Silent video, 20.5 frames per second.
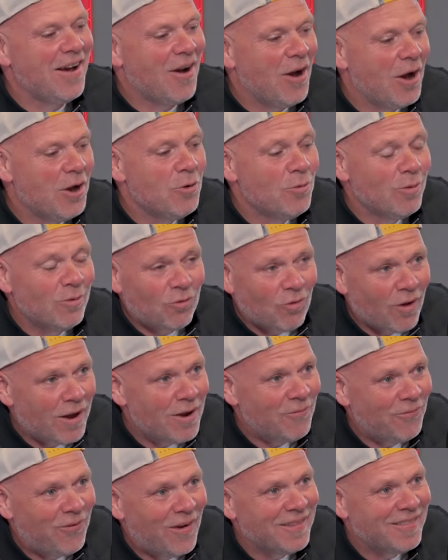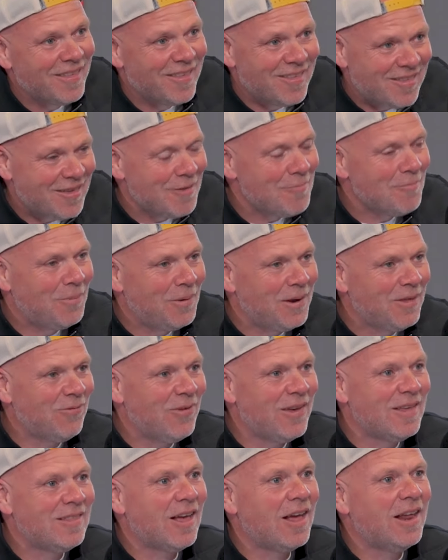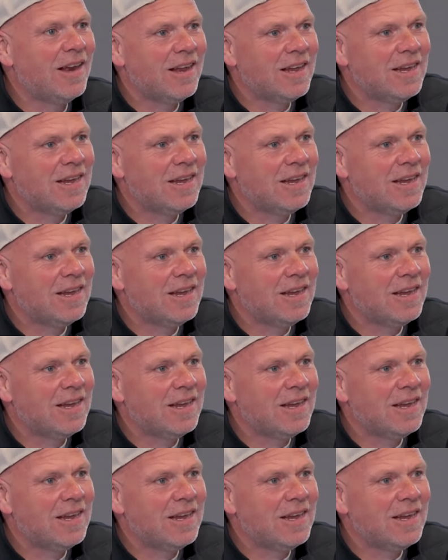always try to find the simplest things.